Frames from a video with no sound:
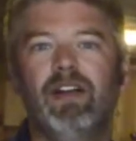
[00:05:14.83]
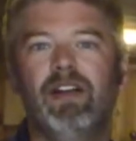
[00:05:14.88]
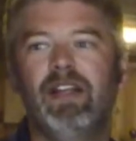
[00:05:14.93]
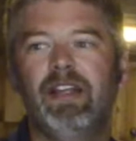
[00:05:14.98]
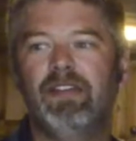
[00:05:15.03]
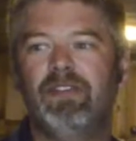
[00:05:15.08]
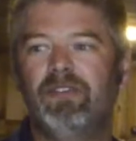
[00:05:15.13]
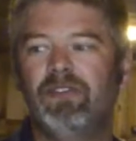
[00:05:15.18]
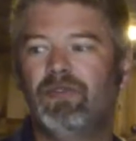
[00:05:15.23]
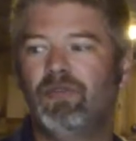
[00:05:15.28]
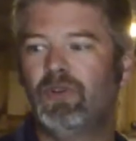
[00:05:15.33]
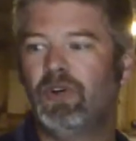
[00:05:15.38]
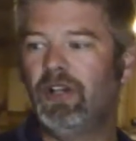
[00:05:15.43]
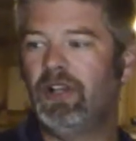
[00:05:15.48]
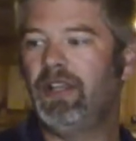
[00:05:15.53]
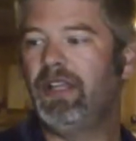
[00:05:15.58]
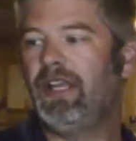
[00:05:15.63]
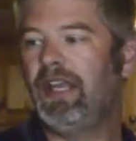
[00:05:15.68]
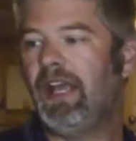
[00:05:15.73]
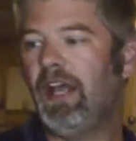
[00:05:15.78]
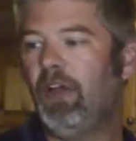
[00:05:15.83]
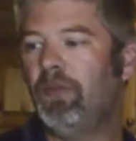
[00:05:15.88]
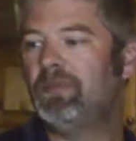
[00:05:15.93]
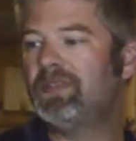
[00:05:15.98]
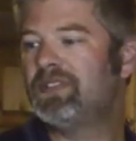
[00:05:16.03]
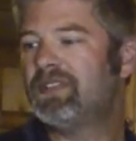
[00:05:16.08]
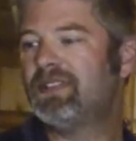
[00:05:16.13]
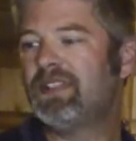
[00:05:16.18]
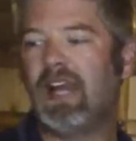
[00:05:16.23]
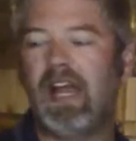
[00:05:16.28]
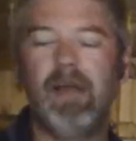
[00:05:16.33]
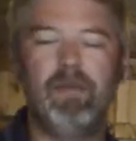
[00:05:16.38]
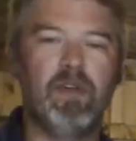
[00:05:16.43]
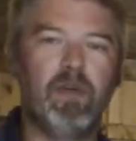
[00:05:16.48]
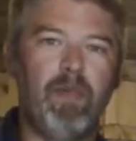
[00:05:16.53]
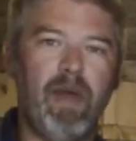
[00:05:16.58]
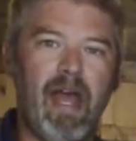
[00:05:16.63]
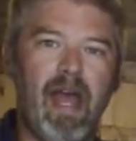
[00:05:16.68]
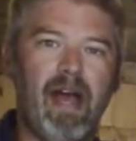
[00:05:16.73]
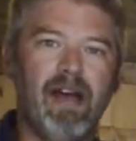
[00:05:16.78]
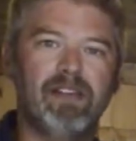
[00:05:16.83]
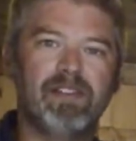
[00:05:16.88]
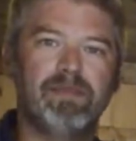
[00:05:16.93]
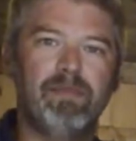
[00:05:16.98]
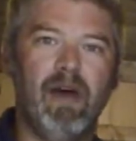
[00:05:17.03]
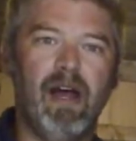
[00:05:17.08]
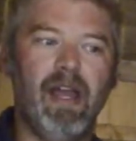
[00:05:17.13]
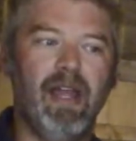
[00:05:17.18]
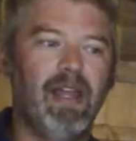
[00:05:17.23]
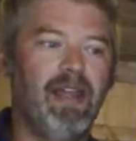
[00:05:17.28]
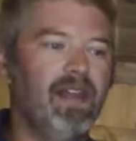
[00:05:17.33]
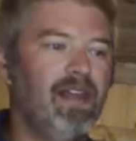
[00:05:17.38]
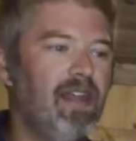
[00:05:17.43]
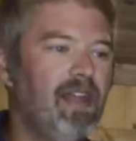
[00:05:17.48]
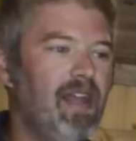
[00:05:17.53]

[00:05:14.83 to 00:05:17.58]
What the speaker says: It really helps time to pass by